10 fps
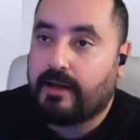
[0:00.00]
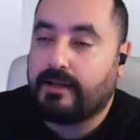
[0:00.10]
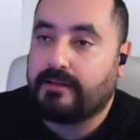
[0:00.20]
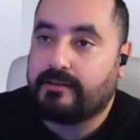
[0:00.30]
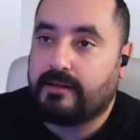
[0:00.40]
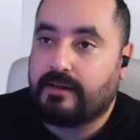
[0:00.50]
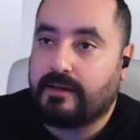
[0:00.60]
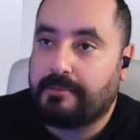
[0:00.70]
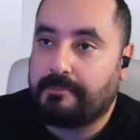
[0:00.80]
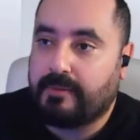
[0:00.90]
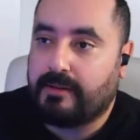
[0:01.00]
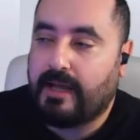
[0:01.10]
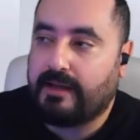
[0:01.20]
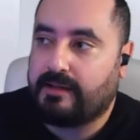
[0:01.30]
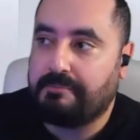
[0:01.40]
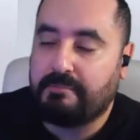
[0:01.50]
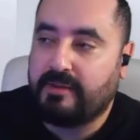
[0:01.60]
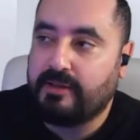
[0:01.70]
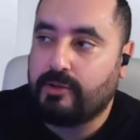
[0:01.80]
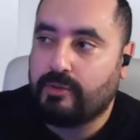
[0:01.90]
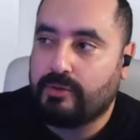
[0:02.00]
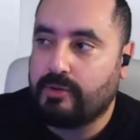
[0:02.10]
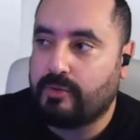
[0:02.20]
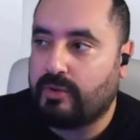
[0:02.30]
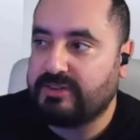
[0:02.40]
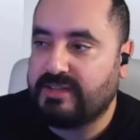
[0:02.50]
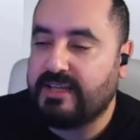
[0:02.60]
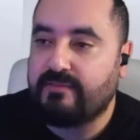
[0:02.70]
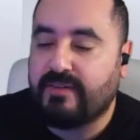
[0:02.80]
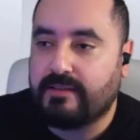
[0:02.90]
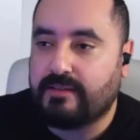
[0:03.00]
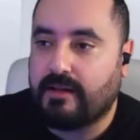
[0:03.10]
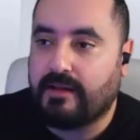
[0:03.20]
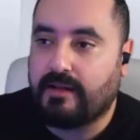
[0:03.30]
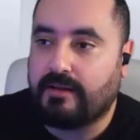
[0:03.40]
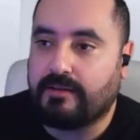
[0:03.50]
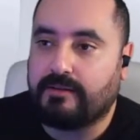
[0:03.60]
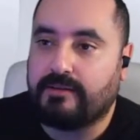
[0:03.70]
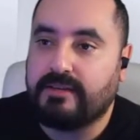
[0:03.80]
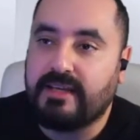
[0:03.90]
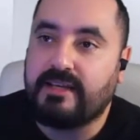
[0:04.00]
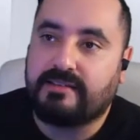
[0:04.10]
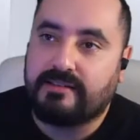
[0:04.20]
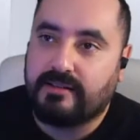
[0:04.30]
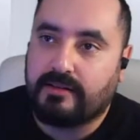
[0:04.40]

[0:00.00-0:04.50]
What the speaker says: and like you won't even need